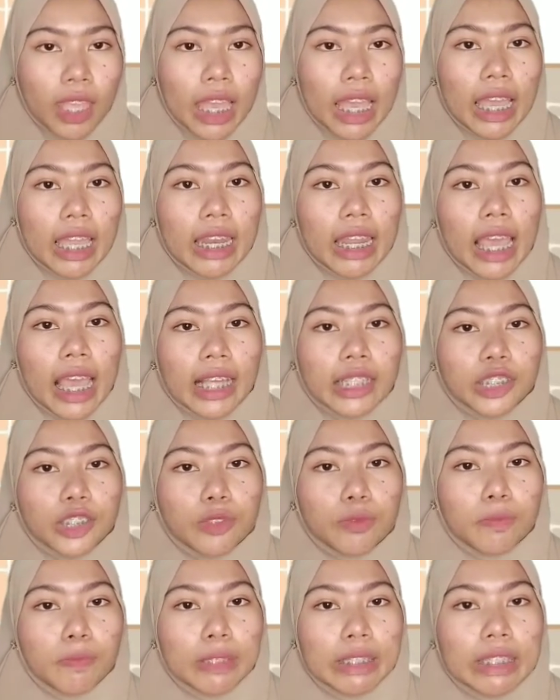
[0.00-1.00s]
and has
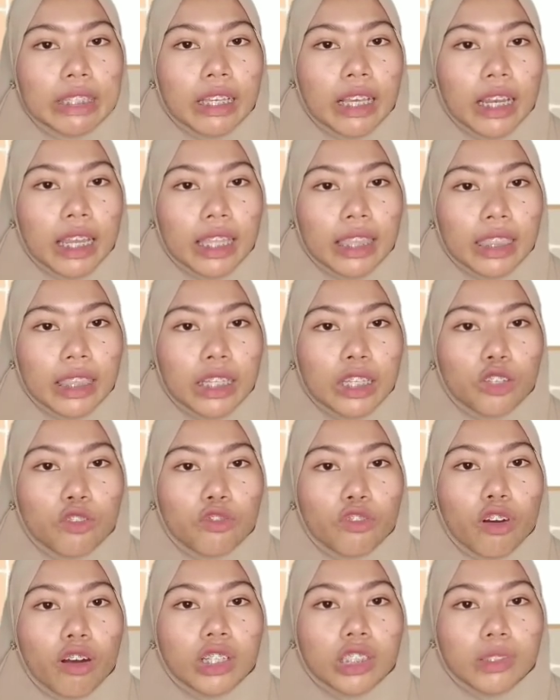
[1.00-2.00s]
been collected
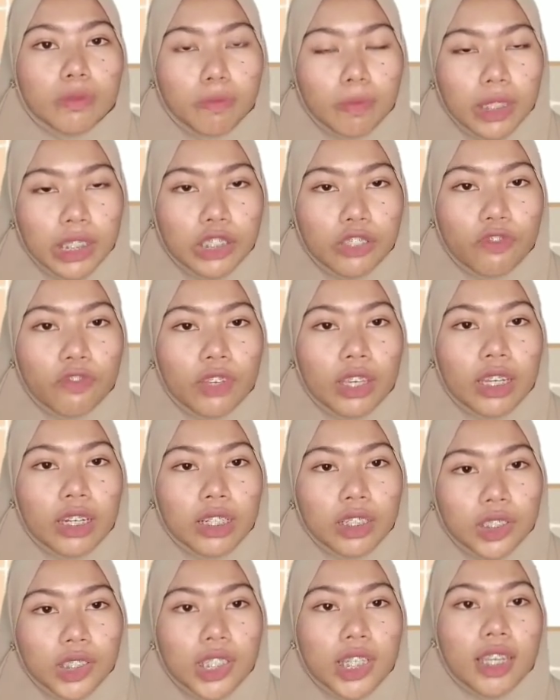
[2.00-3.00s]
for a specific
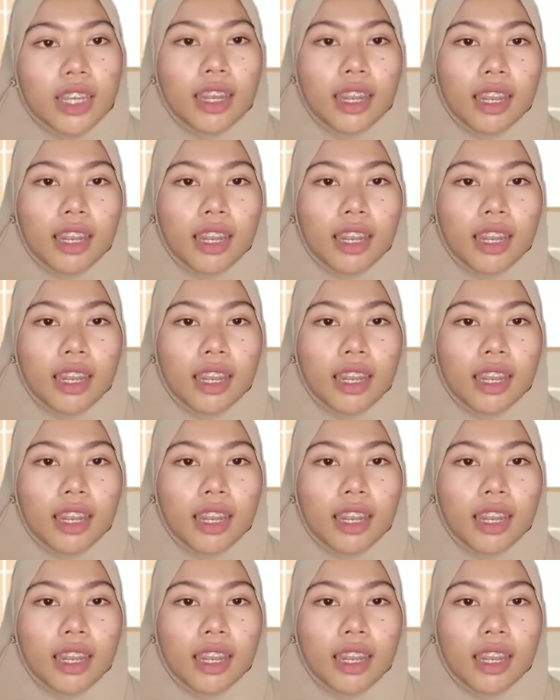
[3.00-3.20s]
reason.